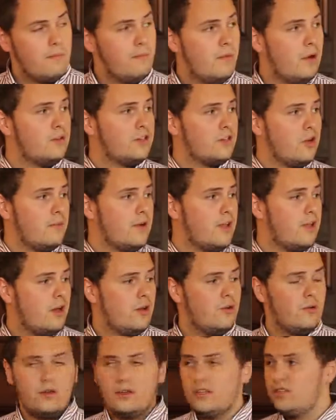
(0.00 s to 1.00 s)
Most commonly
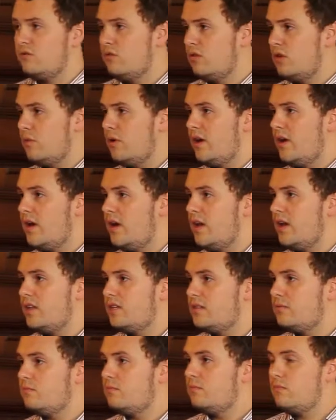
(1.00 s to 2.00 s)
though, as you're all aware,
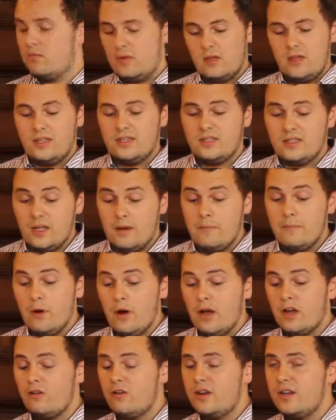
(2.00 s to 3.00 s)
it's done
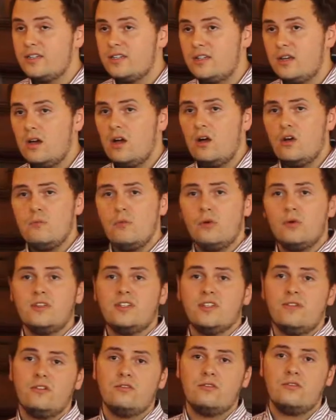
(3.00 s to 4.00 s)
by a creditor owed more
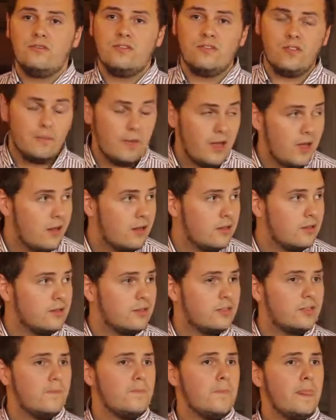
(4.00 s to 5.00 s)
than
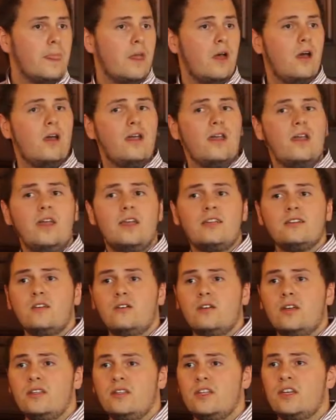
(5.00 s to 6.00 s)
£750. It is
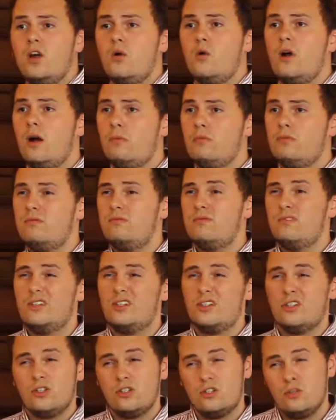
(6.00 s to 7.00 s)
looking to go up
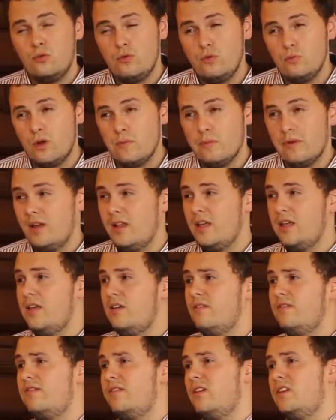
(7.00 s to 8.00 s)
soon, we
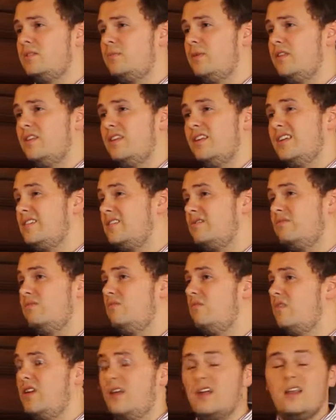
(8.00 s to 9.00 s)
believe. It's been this
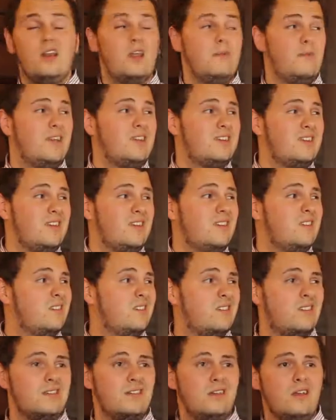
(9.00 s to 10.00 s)
limit
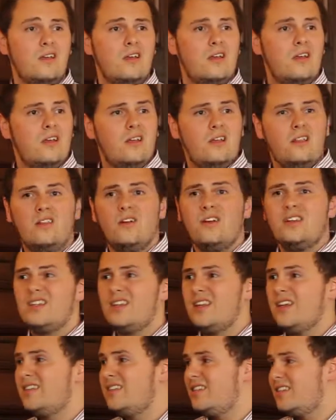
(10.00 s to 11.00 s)
since
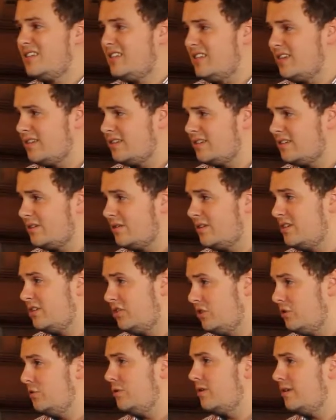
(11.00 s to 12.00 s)
1986, so it's
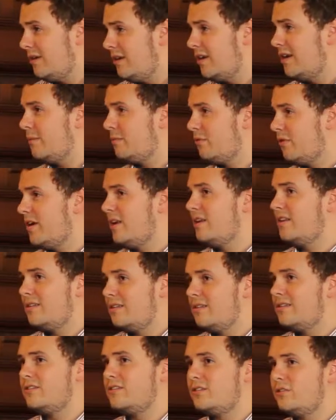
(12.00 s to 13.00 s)
due an upgrade
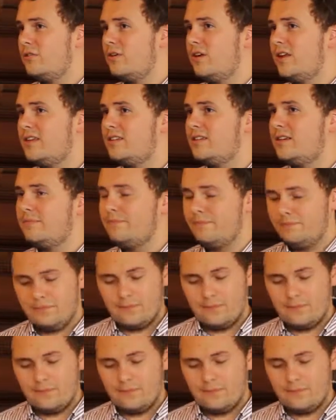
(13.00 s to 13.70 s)
sooner or later.